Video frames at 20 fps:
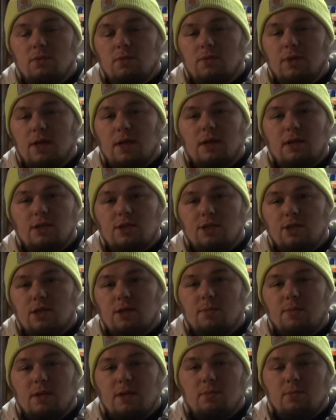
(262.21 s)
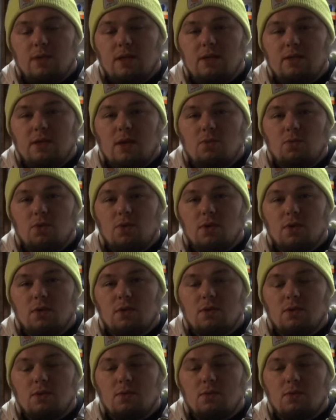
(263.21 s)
We had a gym at the place I worked,